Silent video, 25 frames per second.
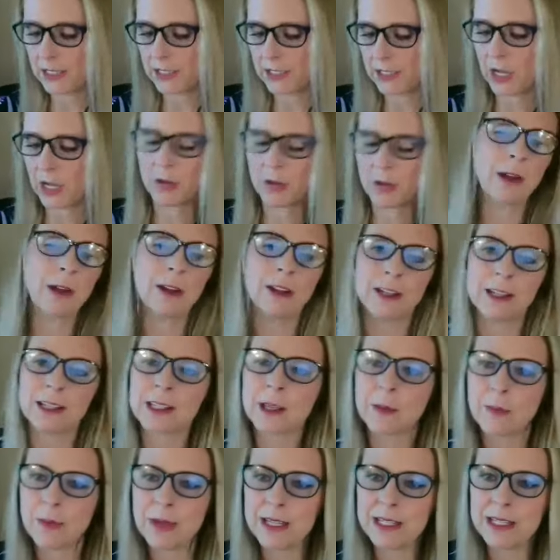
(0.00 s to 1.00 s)
talk about it as
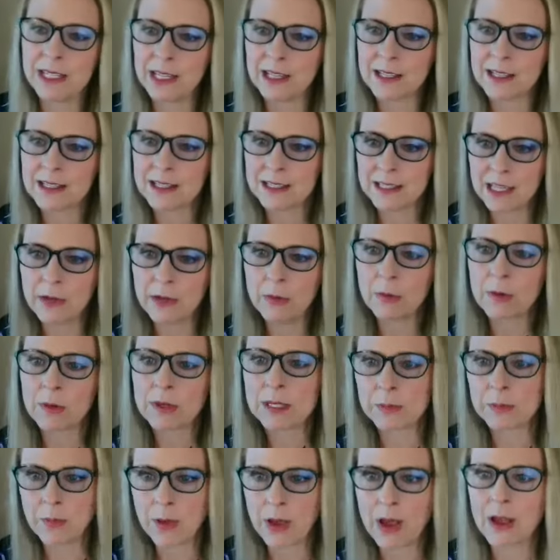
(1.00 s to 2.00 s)
a PTSD
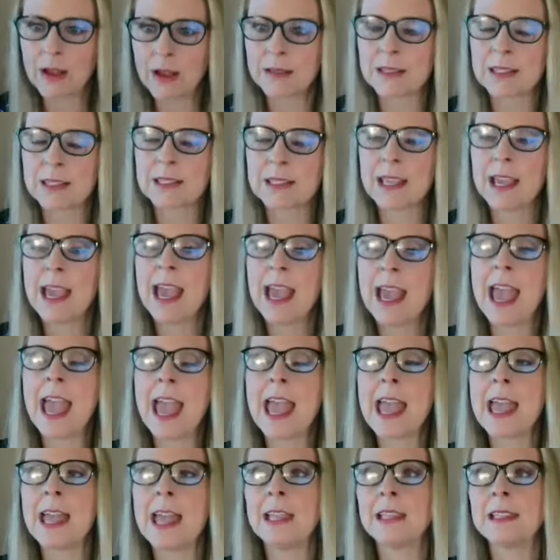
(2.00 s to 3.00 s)
response.
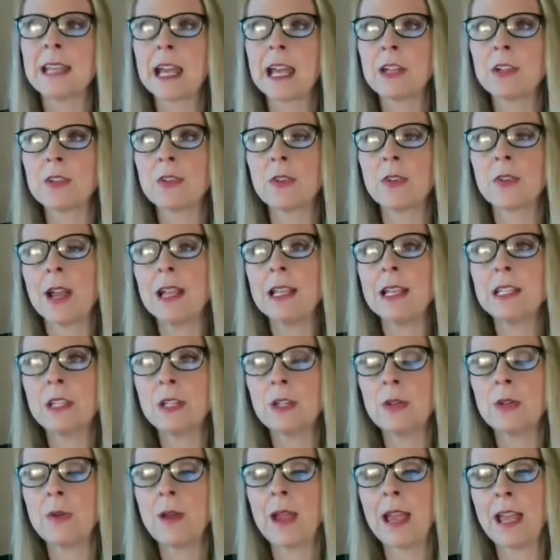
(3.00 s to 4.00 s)
And I try
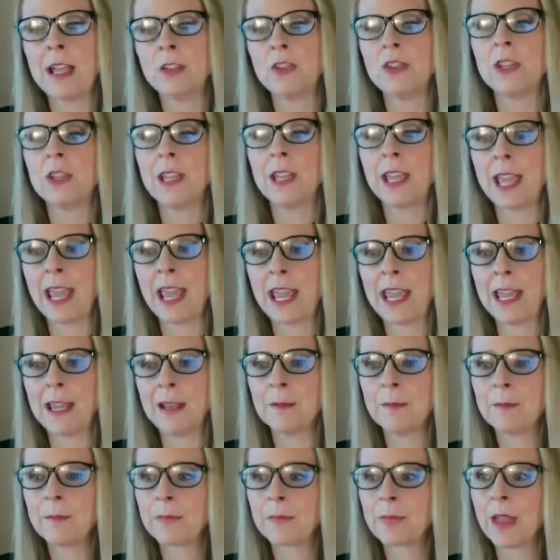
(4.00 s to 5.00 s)
to
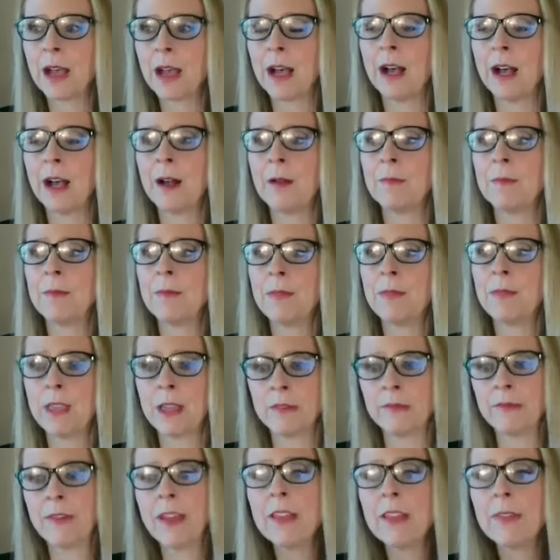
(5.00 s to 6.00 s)
educate the
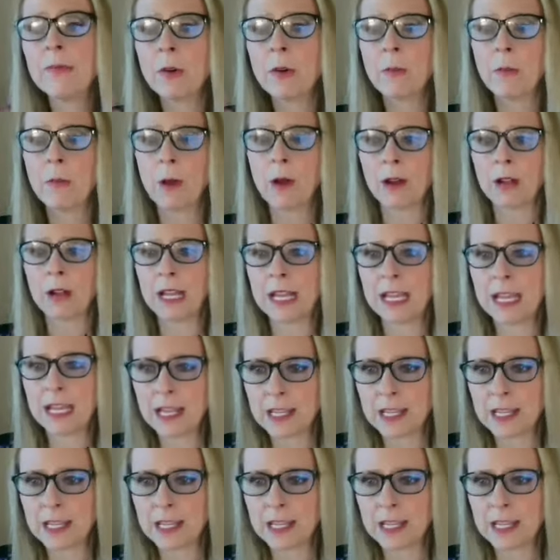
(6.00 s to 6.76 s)
unfaithful party